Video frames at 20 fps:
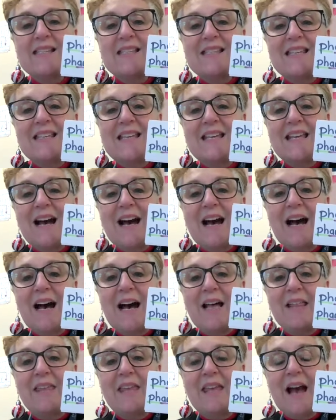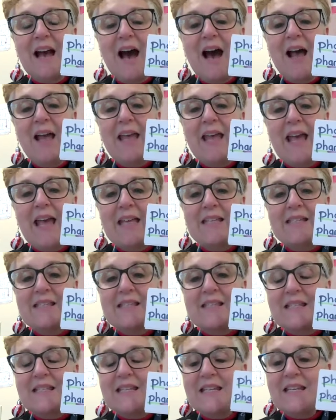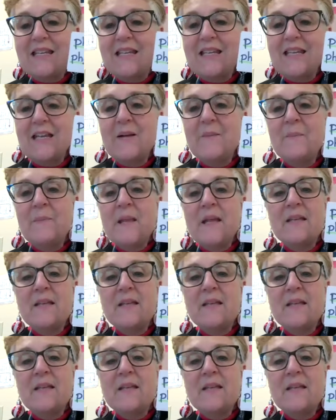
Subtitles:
the IST